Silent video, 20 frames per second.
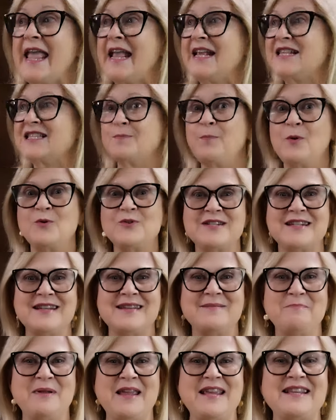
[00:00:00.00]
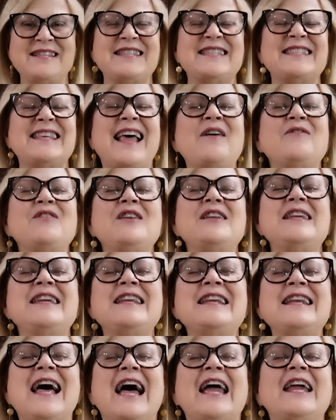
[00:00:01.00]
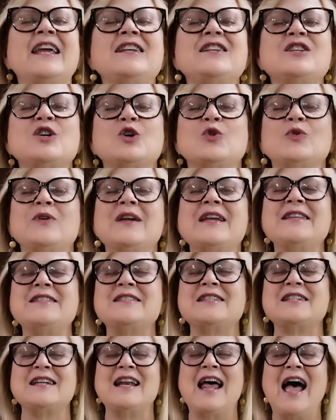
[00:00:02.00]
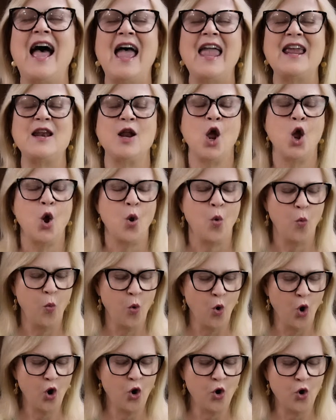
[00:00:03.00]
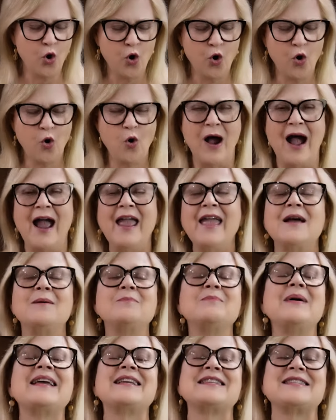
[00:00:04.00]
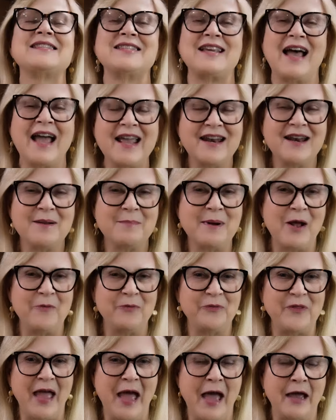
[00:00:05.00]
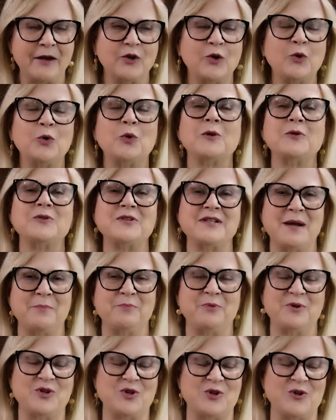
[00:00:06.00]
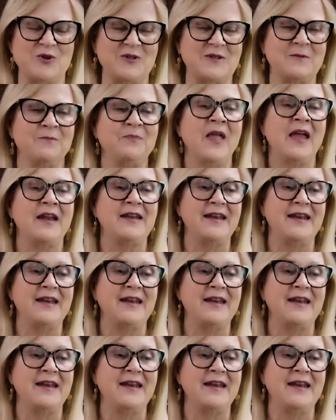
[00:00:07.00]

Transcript: It's supposed to be 79 degrees tonight. Woohoo! I am excited about that. Cooler temperatures.